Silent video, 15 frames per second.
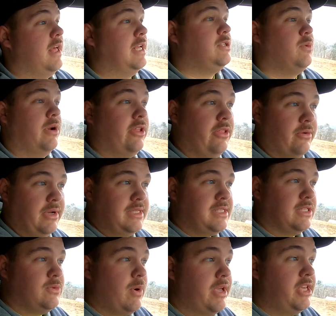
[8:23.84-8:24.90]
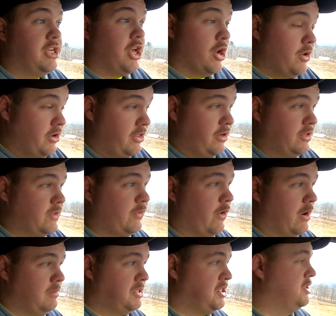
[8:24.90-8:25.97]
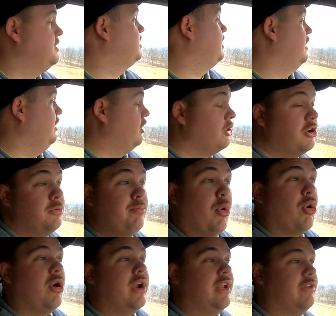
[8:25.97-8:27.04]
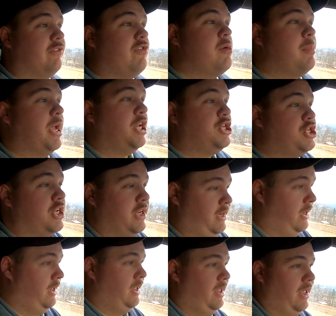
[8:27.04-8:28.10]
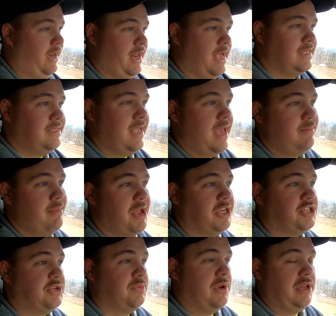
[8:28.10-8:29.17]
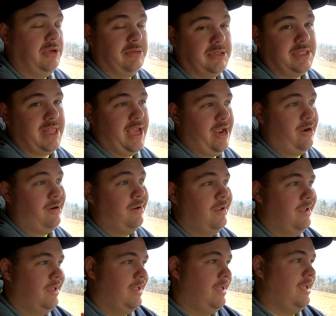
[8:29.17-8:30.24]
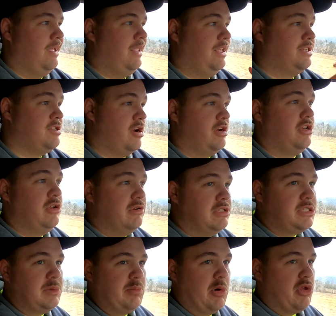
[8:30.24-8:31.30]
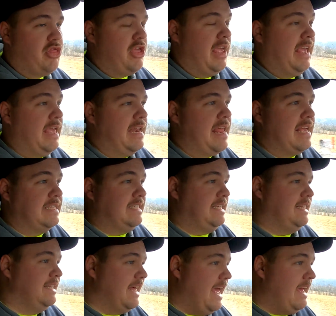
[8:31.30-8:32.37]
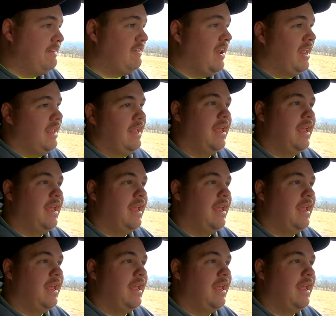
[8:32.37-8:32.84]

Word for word: That's one of the reasons why you go to those farm shows, to learn more information. And as Dad mentioned, when he was there, he started doing some more thinking as he left.